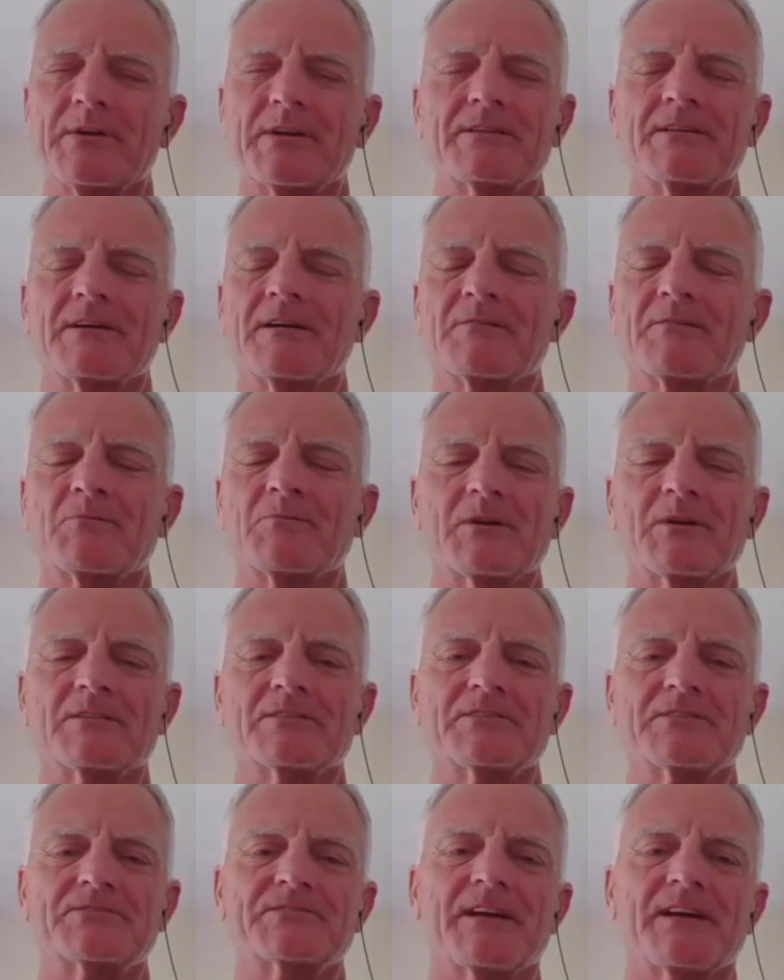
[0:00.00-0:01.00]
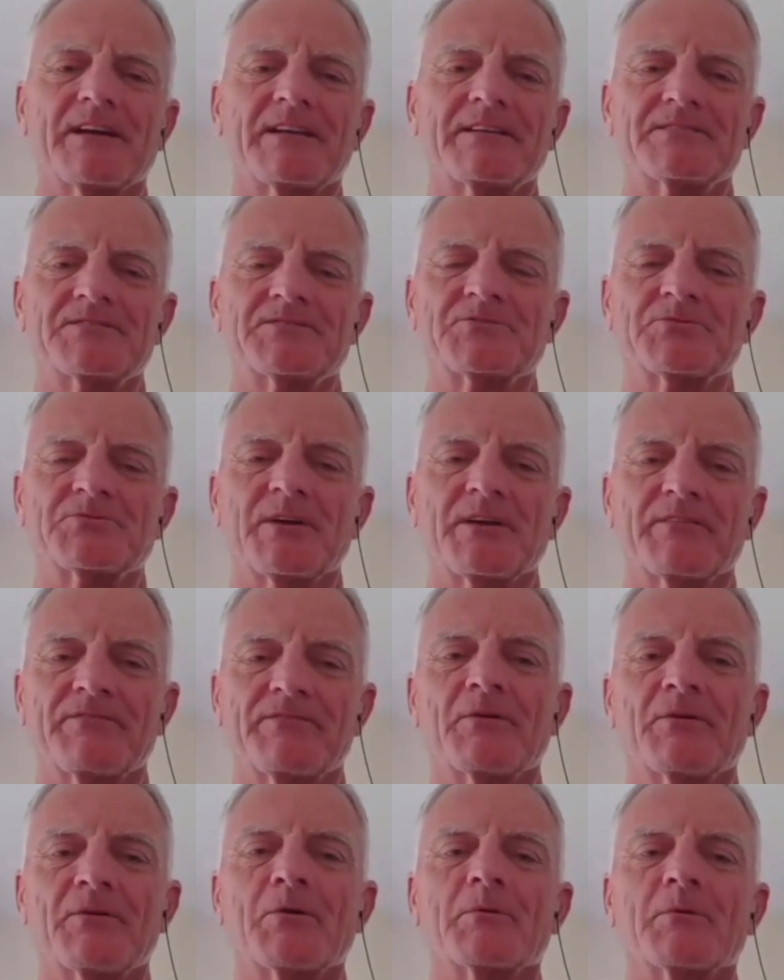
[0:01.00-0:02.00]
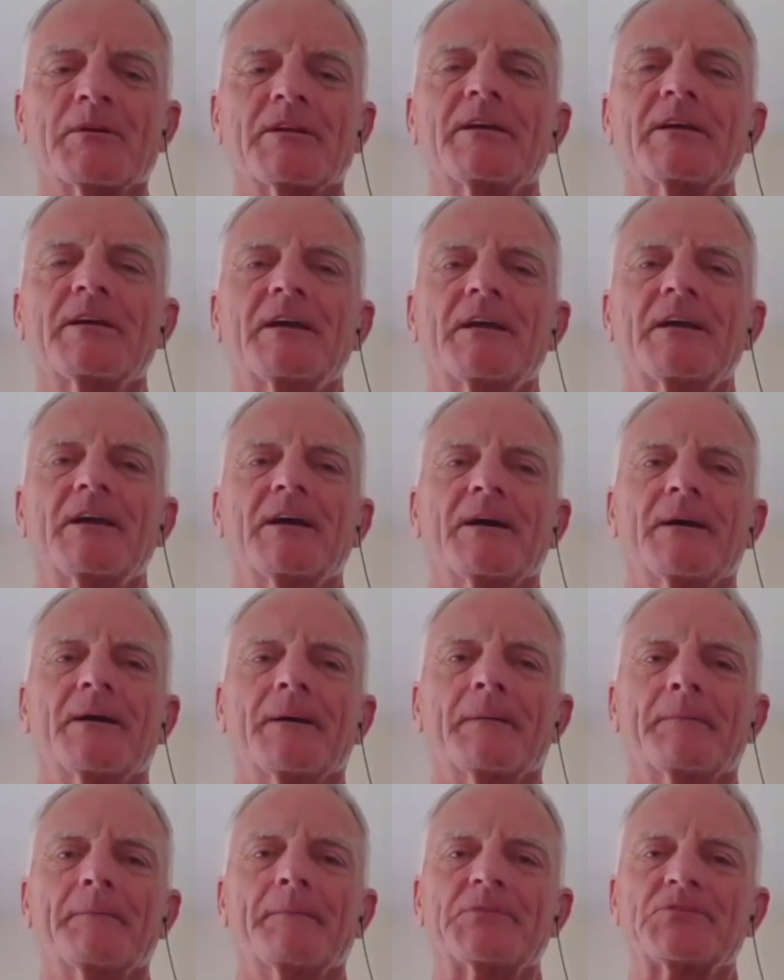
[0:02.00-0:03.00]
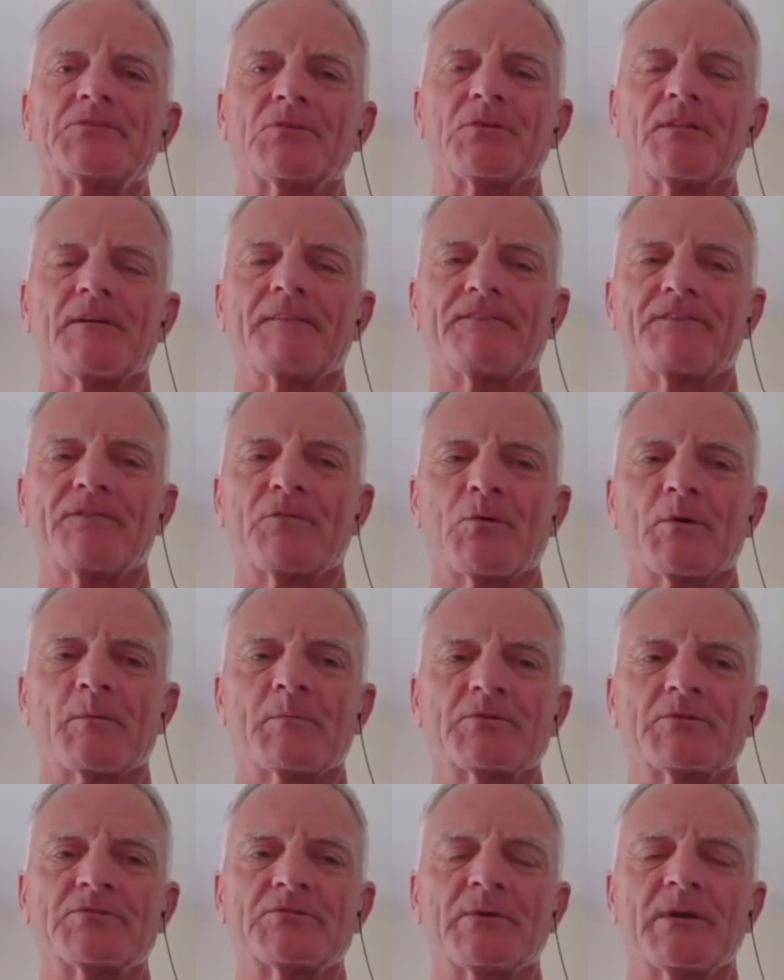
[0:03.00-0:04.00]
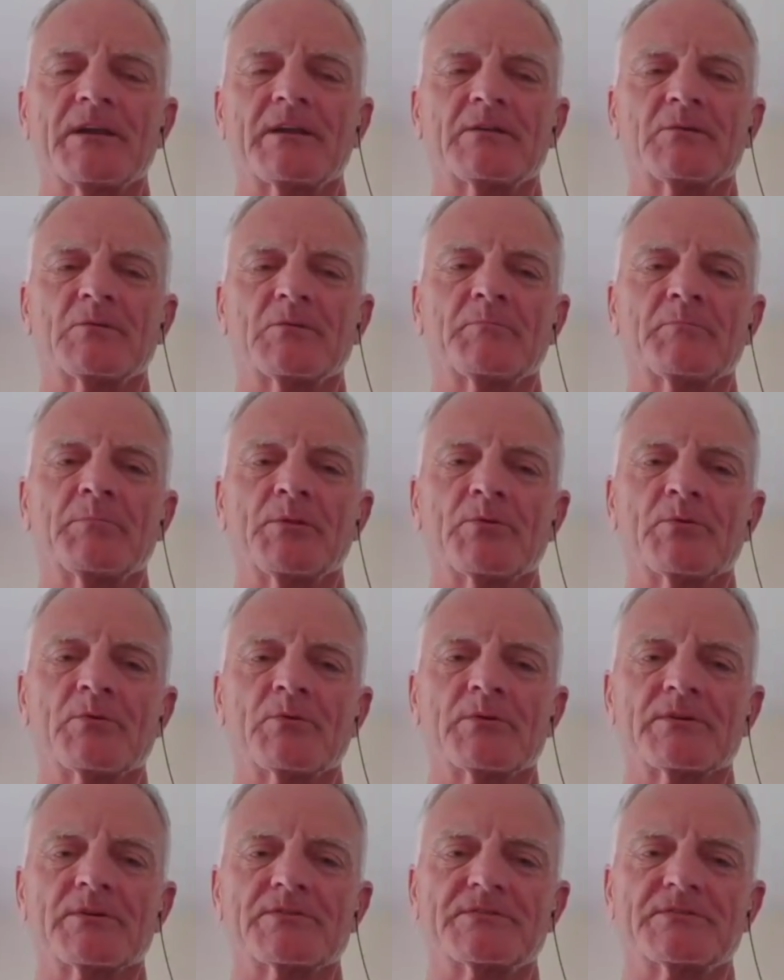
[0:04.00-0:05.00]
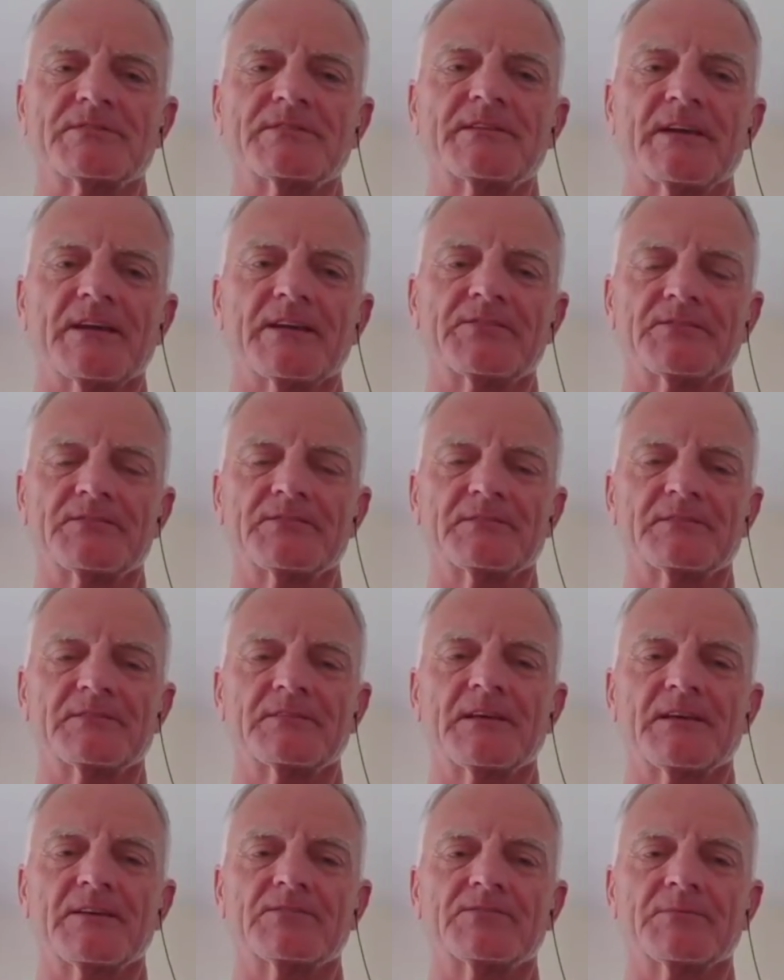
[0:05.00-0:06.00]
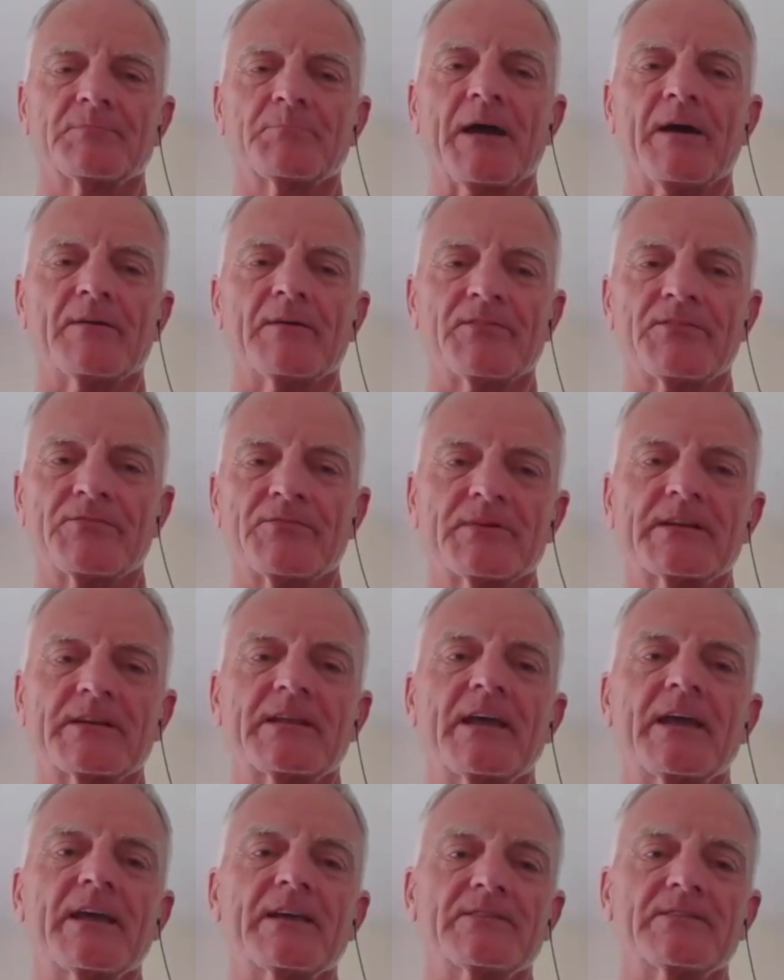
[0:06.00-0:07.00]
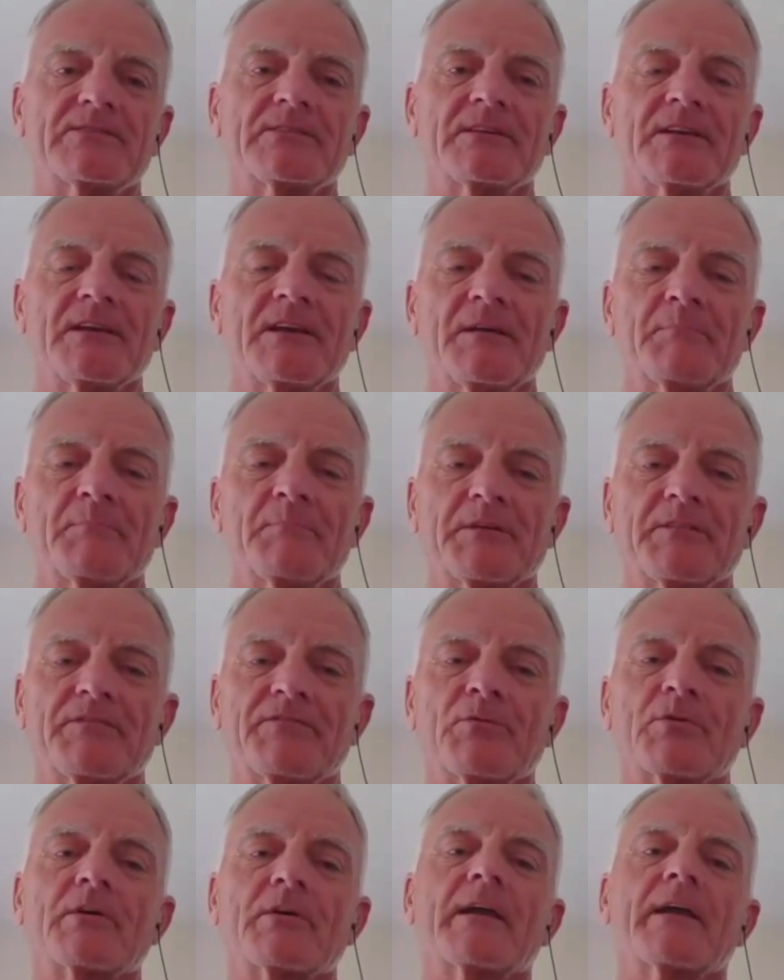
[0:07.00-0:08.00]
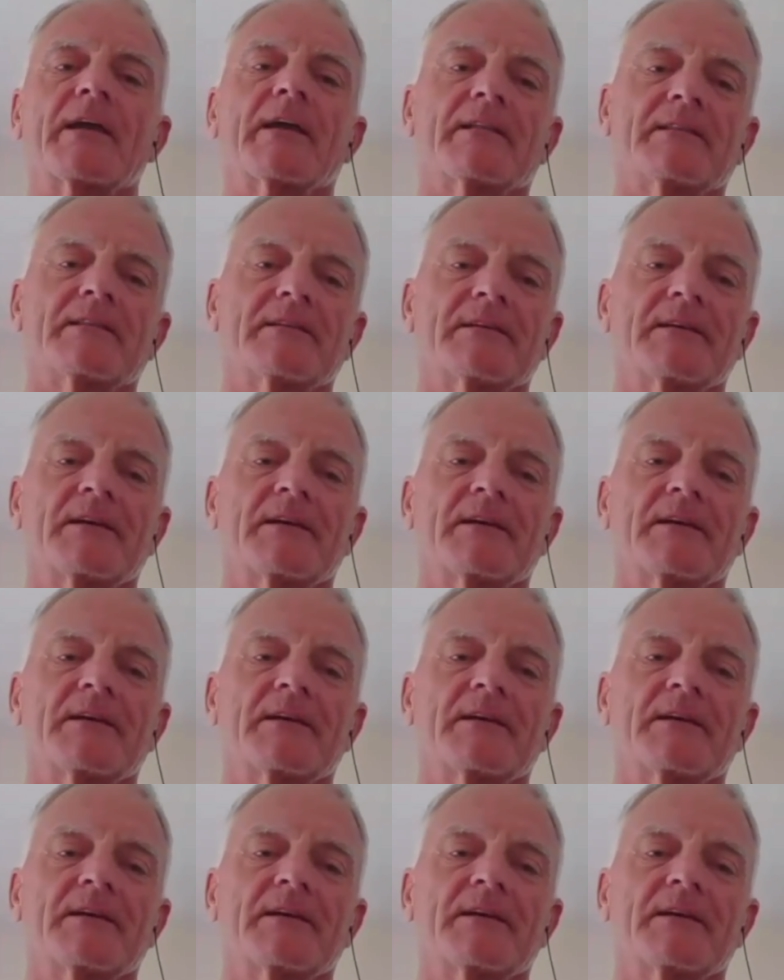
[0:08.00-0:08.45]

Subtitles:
darn well designed and straightforward. So the formal training with Blue Origin takes about 3 days beforehand,